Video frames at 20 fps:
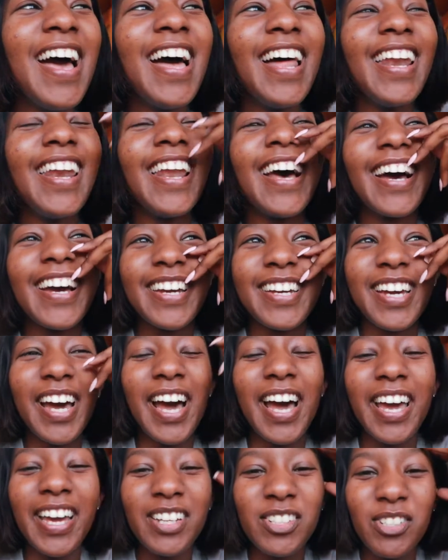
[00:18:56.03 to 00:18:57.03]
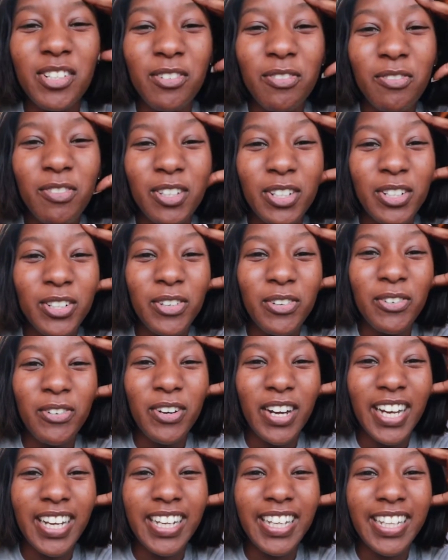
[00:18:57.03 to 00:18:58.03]
like I actually feel
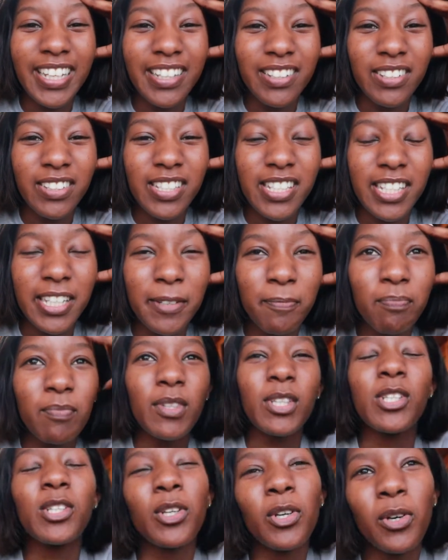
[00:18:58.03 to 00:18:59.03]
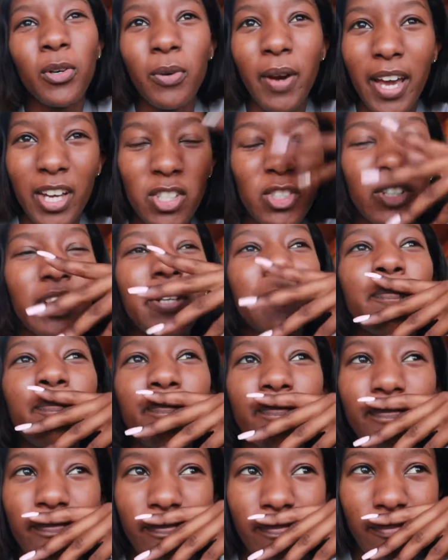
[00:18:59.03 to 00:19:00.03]
really guilty so actually
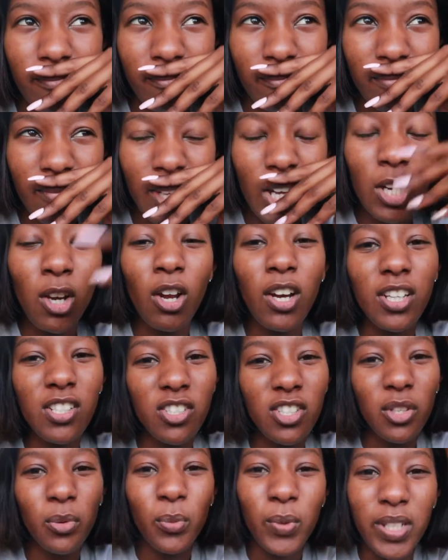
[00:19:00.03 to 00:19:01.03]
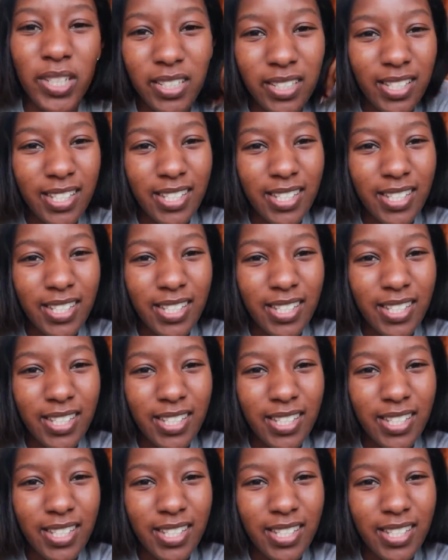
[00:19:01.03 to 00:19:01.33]
last year we didn't